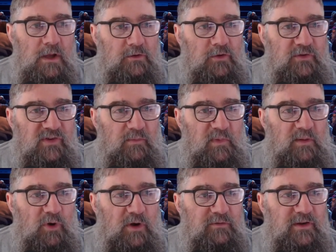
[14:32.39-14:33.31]
not something
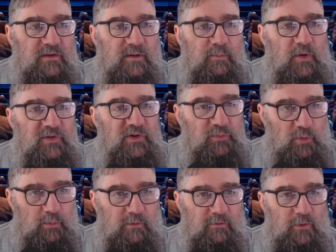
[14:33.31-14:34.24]
previously possible
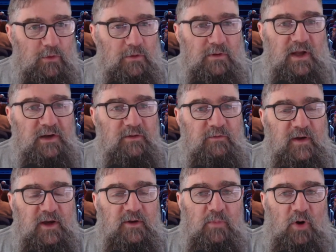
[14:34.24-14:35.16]
before, and in
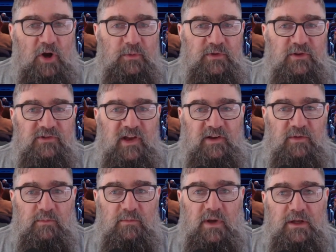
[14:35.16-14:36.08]
fact combined with the
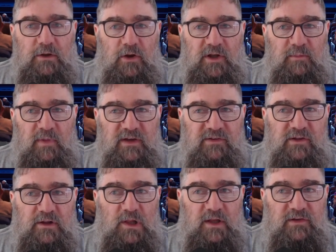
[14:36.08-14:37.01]
Chatham Main Line makes
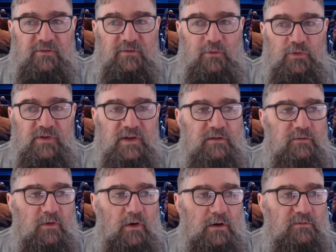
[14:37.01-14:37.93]
the Class
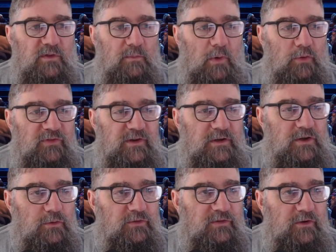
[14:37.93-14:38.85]
465 the most
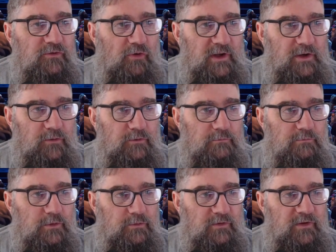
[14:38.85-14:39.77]
used train on the
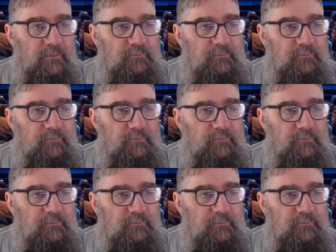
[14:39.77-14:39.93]
route.